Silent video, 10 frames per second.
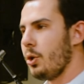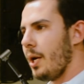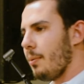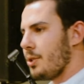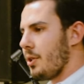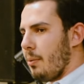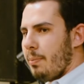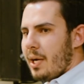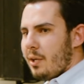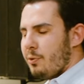you're able to
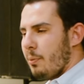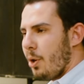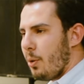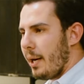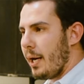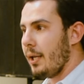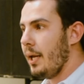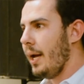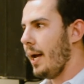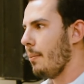compile for mobile,
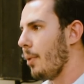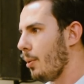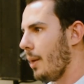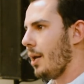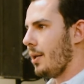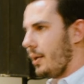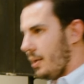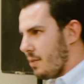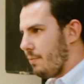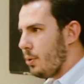and mobile
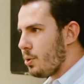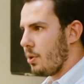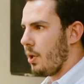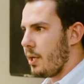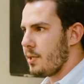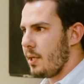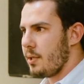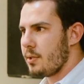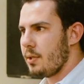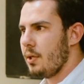is the future in a lot of
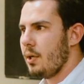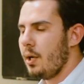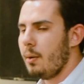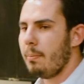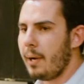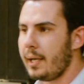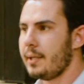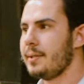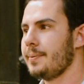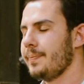sense.
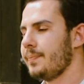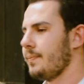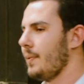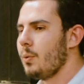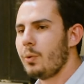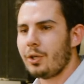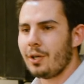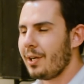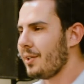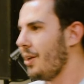But we
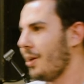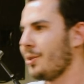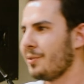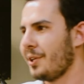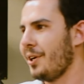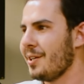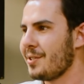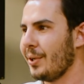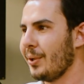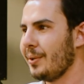can't knock off the
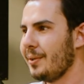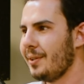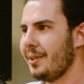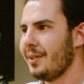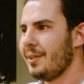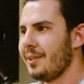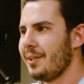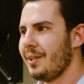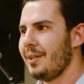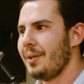console.
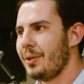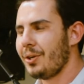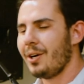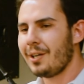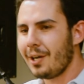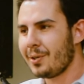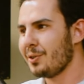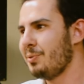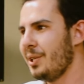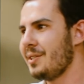You can't knock
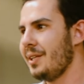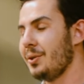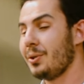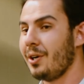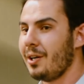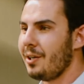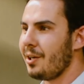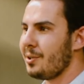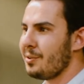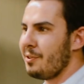off PC. You can't
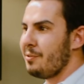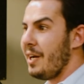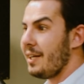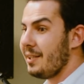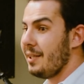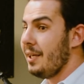knock off the fact that